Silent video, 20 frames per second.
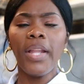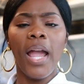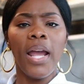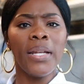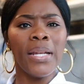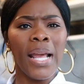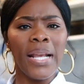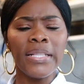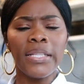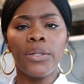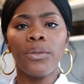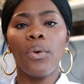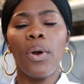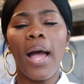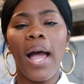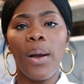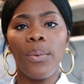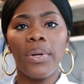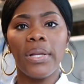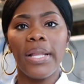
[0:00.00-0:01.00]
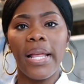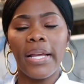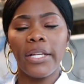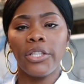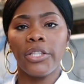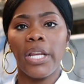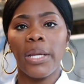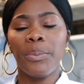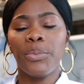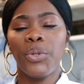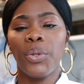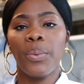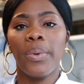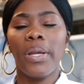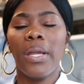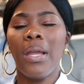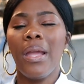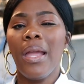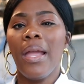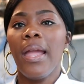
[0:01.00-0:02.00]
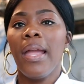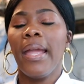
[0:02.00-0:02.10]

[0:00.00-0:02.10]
A nice little hourglass shape to it.